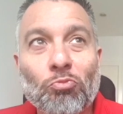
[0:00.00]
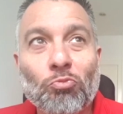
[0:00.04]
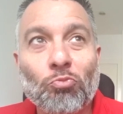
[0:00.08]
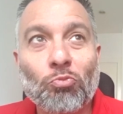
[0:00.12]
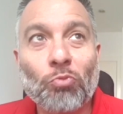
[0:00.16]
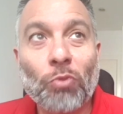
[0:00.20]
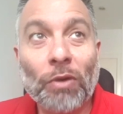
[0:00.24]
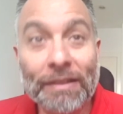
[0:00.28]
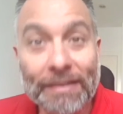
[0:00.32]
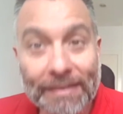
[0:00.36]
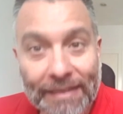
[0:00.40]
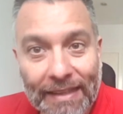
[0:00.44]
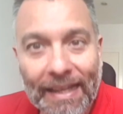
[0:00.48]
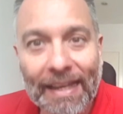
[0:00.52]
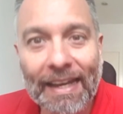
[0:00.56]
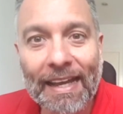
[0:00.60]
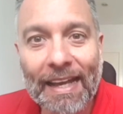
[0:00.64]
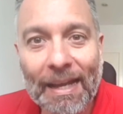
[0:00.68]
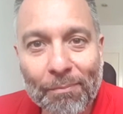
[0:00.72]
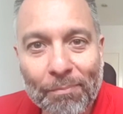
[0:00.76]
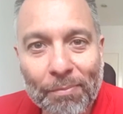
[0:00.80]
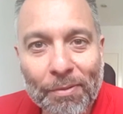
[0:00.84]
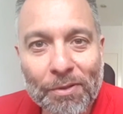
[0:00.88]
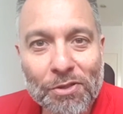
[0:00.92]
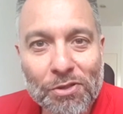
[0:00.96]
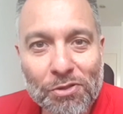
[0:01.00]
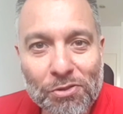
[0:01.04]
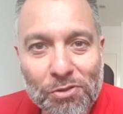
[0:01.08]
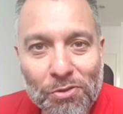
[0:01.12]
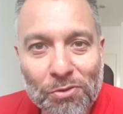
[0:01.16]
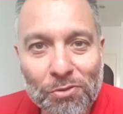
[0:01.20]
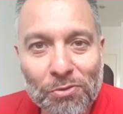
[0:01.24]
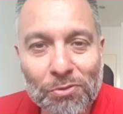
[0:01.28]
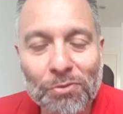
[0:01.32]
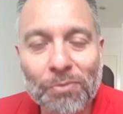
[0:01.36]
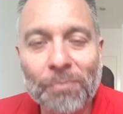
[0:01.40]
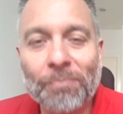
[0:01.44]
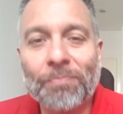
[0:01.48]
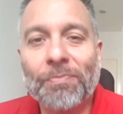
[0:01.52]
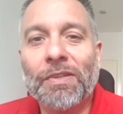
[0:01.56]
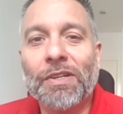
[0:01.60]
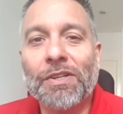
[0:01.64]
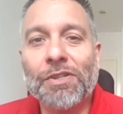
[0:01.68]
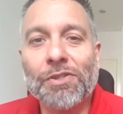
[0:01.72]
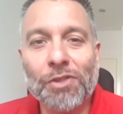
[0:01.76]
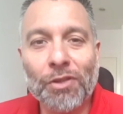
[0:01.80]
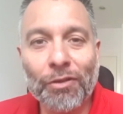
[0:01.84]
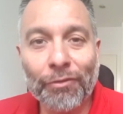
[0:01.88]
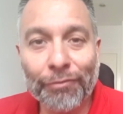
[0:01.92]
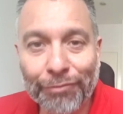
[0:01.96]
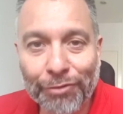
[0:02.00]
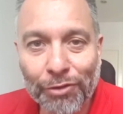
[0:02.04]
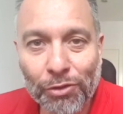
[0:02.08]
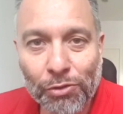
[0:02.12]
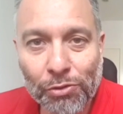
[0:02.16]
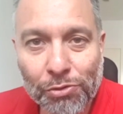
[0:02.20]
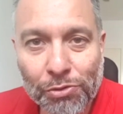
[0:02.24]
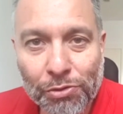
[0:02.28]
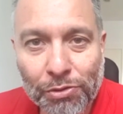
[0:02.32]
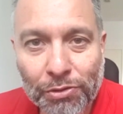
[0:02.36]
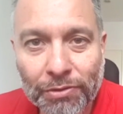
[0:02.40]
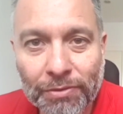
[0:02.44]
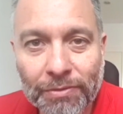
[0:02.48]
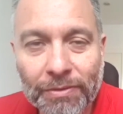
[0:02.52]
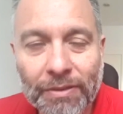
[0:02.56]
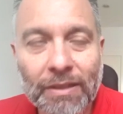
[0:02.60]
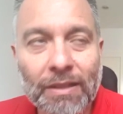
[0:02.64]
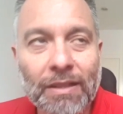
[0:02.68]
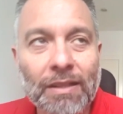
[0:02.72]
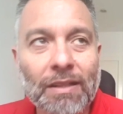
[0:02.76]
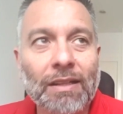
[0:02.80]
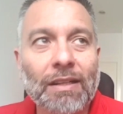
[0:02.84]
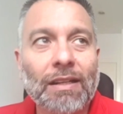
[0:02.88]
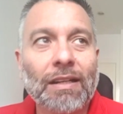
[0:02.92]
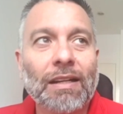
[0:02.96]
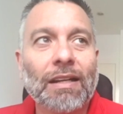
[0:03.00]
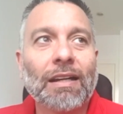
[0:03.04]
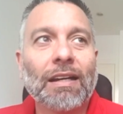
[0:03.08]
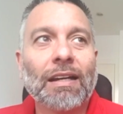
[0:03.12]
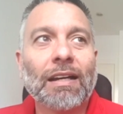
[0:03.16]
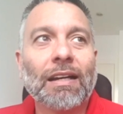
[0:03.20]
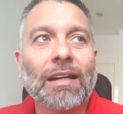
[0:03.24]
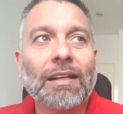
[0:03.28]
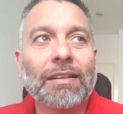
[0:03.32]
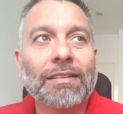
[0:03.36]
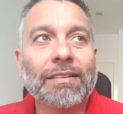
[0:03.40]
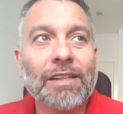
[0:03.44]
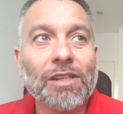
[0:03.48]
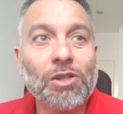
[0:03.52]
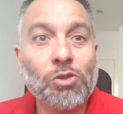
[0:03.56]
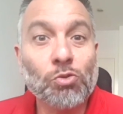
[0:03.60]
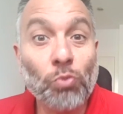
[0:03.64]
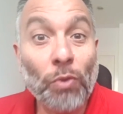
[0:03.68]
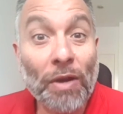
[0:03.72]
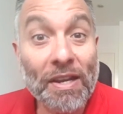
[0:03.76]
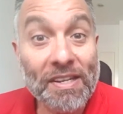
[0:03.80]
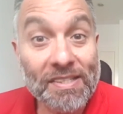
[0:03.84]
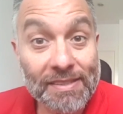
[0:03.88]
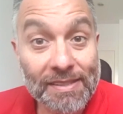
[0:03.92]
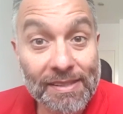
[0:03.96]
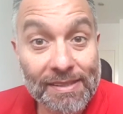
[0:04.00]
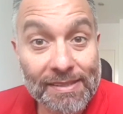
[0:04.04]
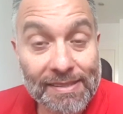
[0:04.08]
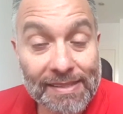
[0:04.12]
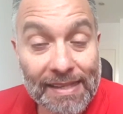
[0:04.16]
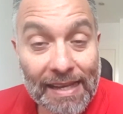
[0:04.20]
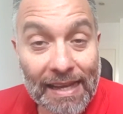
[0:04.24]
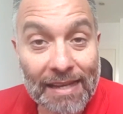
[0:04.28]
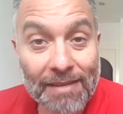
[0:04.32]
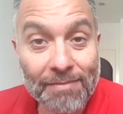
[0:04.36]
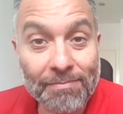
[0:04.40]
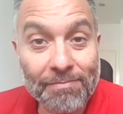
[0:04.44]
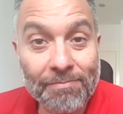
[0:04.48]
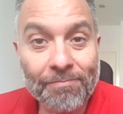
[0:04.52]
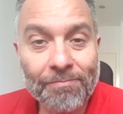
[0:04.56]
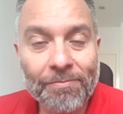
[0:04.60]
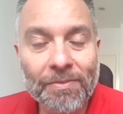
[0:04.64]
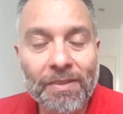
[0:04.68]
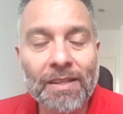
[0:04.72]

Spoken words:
when that happens too, there is confusion, there is wasted time,